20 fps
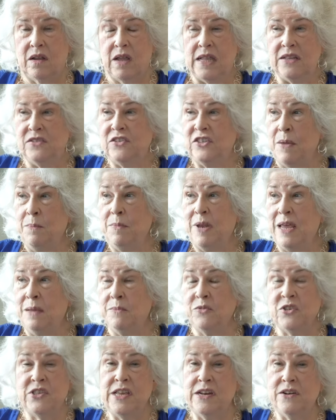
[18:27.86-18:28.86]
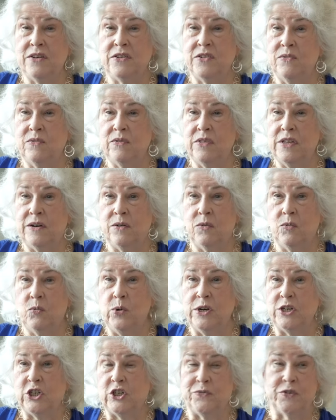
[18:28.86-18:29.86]
and sometimes their their
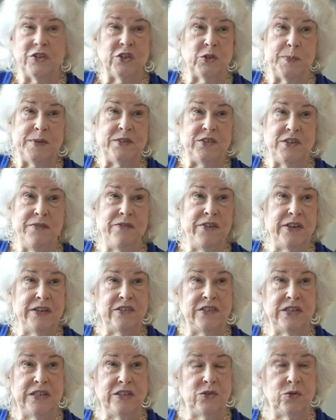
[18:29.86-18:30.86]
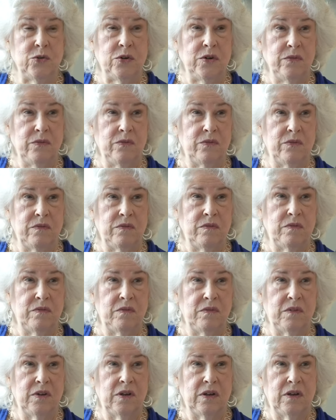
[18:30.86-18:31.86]
wish for specifics is sort of
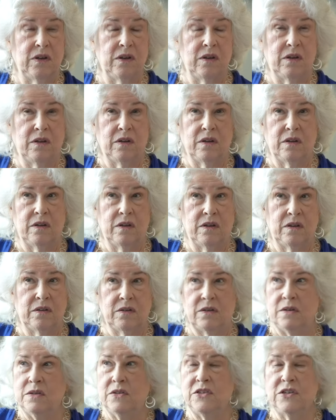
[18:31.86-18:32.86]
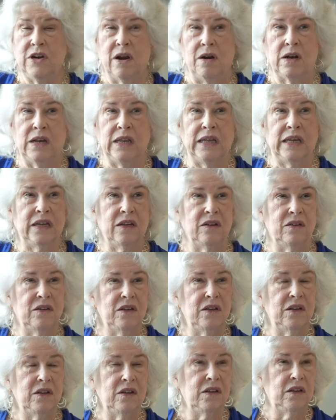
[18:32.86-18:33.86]
startling
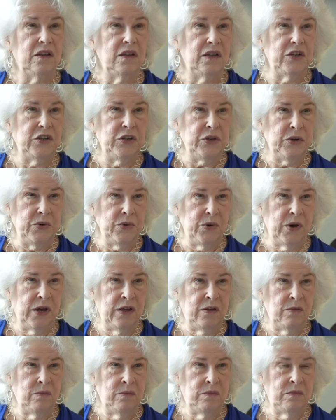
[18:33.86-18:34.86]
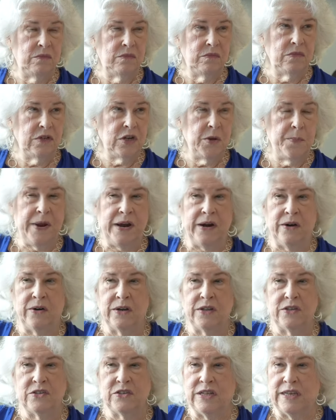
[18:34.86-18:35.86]
okay. to um, to
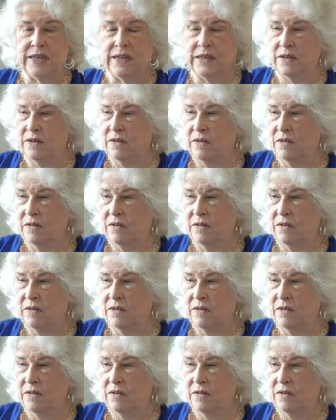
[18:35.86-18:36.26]
parents. Like